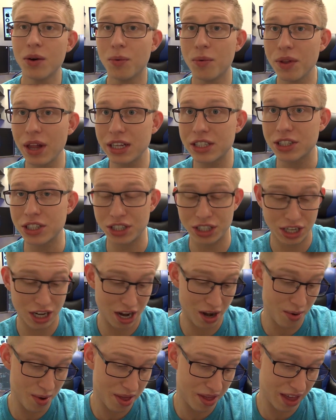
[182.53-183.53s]
Well, that's good to
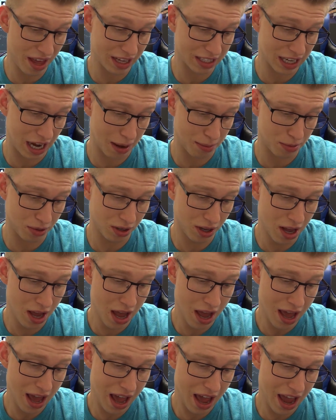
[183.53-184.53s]
know. Thanks, Apple.
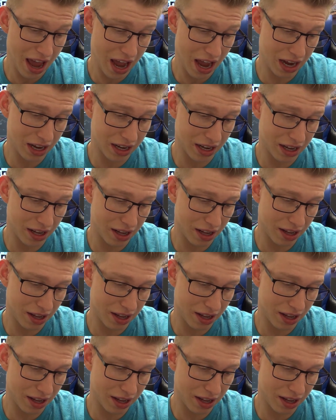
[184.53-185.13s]
And